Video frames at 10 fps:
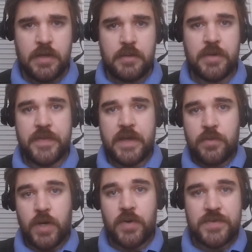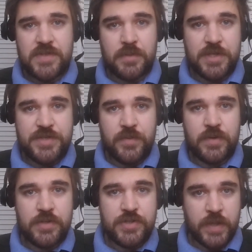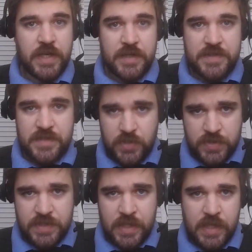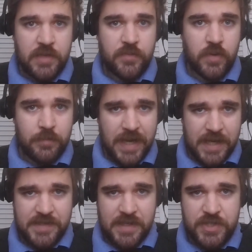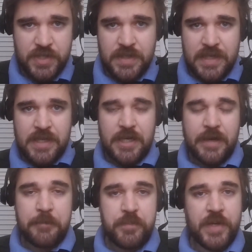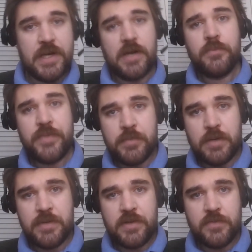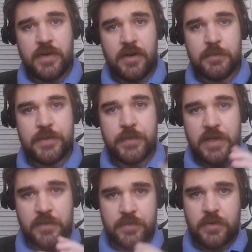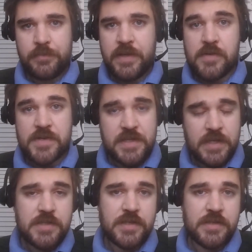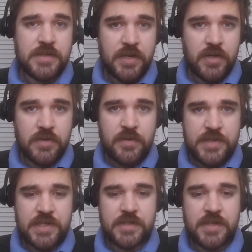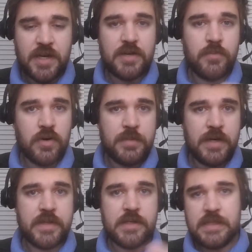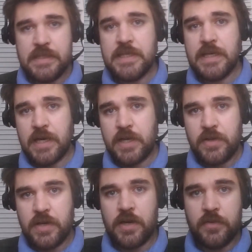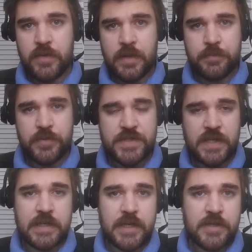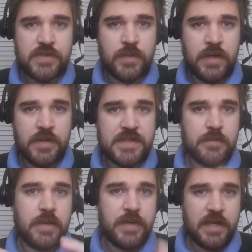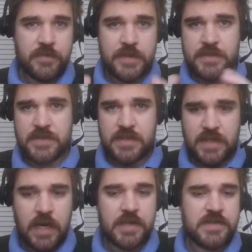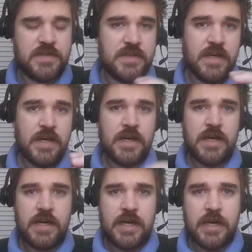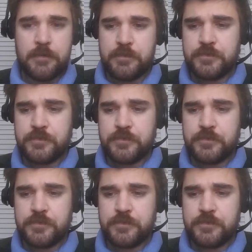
But thank you all so much for joining us here today and for my section. But now, the moment you've all been waiting for, here is T to take over to talk more about the TEI of Boost AI, as well as some of the benefits, costs, um,